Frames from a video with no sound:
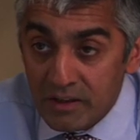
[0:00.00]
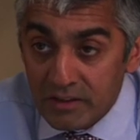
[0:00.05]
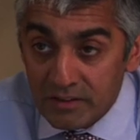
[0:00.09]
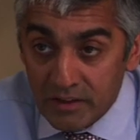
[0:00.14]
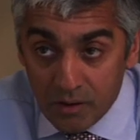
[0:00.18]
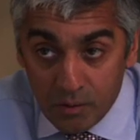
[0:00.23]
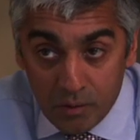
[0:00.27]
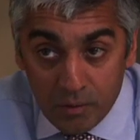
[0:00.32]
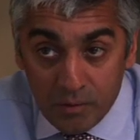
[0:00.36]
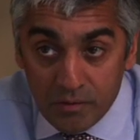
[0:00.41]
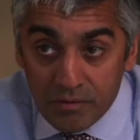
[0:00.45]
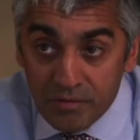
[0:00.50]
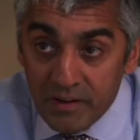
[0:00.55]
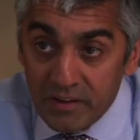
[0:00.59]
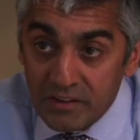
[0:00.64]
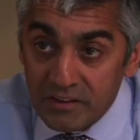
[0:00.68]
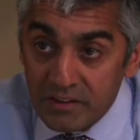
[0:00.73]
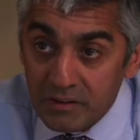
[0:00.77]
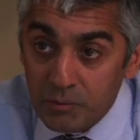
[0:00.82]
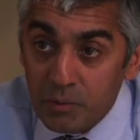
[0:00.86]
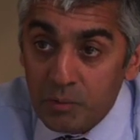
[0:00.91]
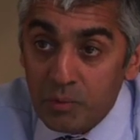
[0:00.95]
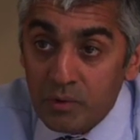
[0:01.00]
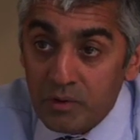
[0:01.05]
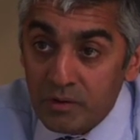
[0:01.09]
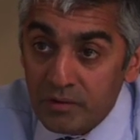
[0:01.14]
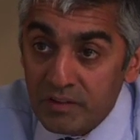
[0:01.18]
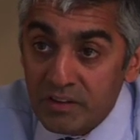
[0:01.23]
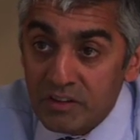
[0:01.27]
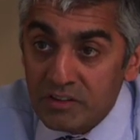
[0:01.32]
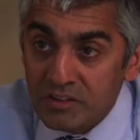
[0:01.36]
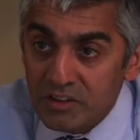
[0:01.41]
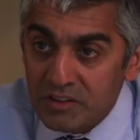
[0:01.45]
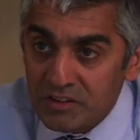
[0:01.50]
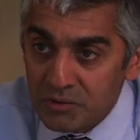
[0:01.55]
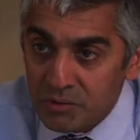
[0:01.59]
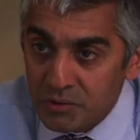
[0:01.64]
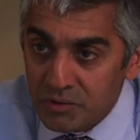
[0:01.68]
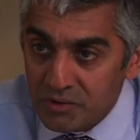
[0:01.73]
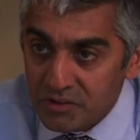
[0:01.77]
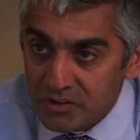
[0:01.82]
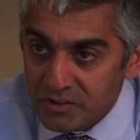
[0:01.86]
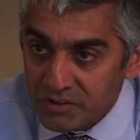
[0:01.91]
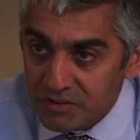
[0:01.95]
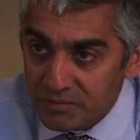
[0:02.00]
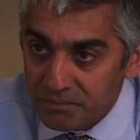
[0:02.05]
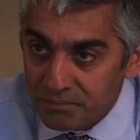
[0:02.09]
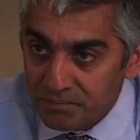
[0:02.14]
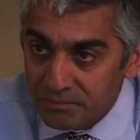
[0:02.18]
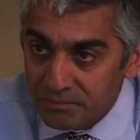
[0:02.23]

that are affected with one of these disorders.